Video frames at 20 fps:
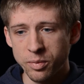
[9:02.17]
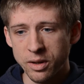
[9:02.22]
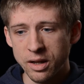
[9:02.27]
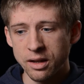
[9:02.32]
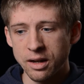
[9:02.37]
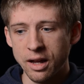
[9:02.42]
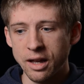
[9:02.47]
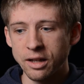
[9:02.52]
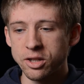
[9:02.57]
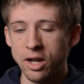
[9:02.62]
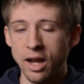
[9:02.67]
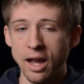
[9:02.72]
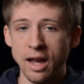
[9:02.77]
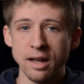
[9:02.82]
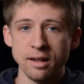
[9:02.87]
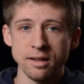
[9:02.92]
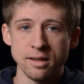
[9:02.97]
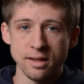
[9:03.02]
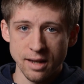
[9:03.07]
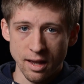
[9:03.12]
B&H
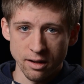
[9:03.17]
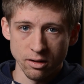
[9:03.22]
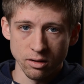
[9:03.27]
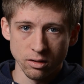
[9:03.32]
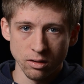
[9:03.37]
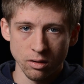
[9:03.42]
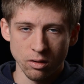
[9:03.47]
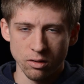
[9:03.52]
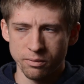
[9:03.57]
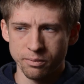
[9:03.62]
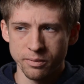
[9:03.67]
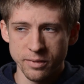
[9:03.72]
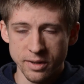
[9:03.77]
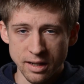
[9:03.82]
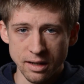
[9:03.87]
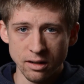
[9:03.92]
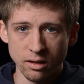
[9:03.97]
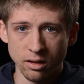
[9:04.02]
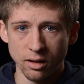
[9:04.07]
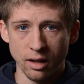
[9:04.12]
and
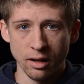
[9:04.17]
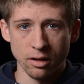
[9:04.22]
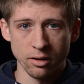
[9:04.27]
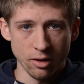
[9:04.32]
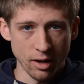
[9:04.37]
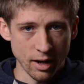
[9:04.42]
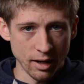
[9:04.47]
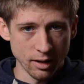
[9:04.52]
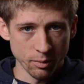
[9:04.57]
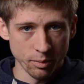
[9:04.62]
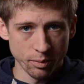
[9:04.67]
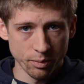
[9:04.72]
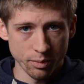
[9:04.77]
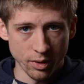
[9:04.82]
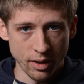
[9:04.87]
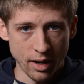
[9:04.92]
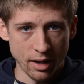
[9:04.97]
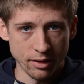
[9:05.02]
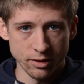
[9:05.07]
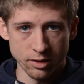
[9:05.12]
Sennheiser, I don't know how to
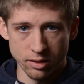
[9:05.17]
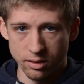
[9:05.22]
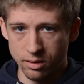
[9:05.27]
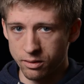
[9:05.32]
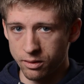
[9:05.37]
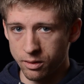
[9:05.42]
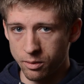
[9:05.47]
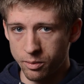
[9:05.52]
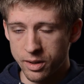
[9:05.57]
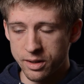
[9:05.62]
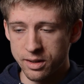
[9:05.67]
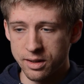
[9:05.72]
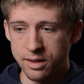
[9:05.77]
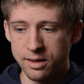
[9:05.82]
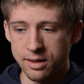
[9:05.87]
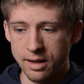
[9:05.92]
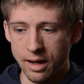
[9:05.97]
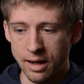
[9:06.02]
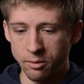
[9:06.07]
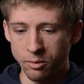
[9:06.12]
pronounce the
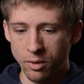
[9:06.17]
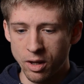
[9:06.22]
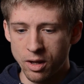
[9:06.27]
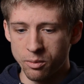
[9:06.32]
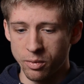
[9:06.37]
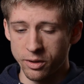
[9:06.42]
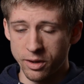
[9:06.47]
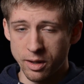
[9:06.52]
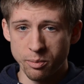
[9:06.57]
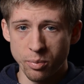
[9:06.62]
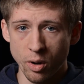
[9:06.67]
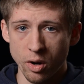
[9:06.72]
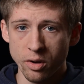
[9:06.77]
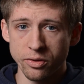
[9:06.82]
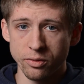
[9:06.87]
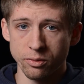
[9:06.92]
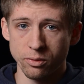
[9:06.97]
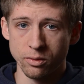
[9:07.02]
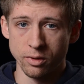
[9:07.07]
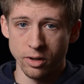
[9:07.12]
business name, but they
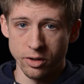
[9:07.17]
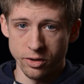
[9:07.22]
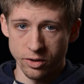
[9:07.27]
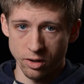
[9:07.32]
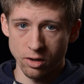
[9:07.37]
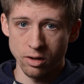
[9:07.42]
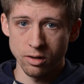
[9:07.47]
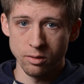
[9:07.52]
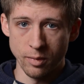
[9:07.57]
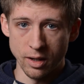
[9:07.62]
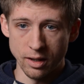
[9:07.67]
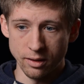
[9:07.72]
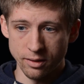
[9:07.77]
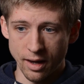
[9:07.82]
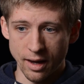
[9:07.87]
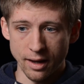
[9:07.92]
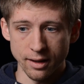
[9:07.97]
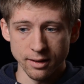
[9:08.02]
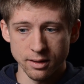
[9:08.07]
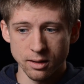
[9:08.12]
both assured me
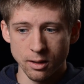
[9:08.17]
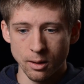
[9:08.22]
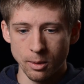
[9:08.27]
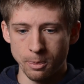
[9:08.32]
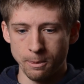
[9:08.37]
that